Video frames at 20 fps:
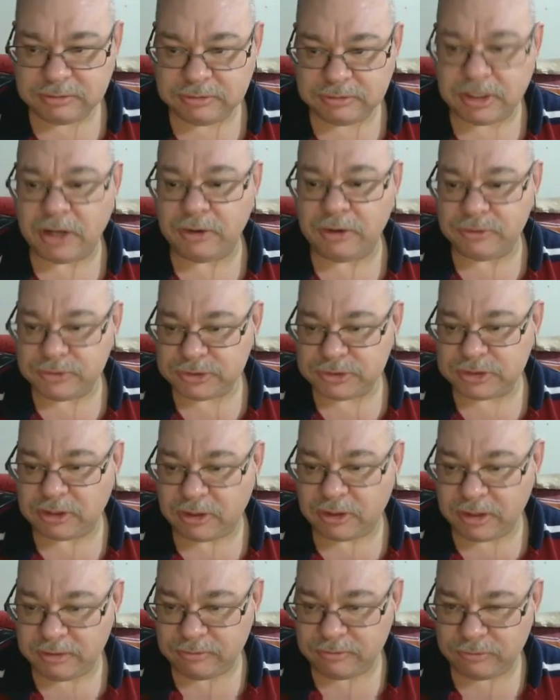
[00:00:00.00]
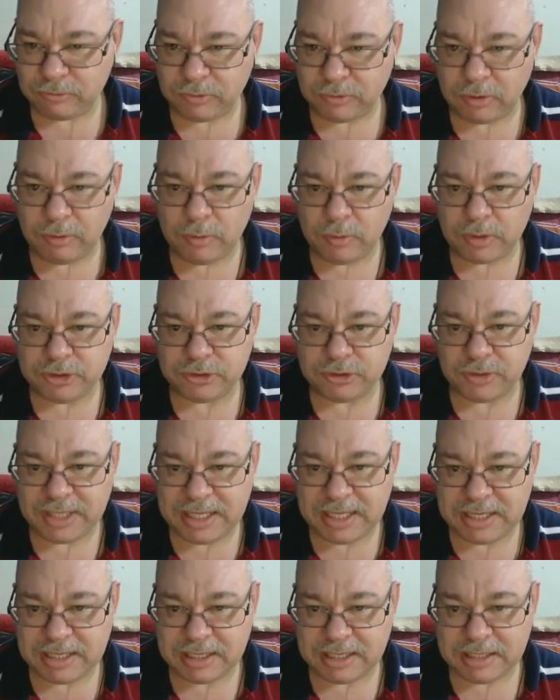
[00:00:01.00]
what we want to do
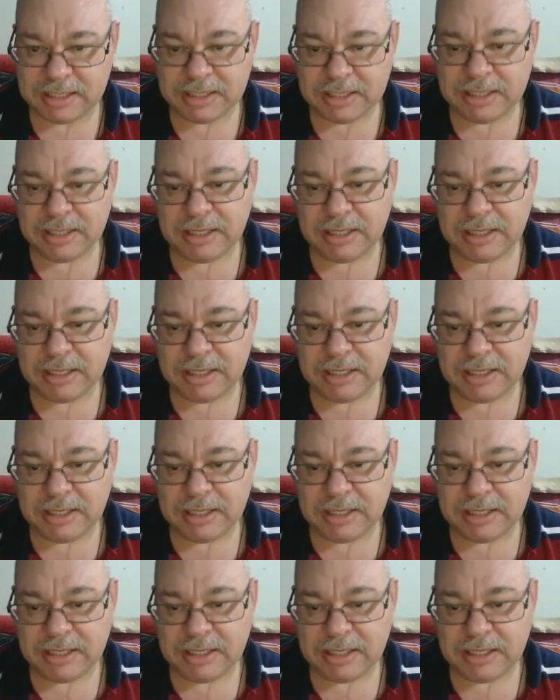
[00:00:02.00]
here,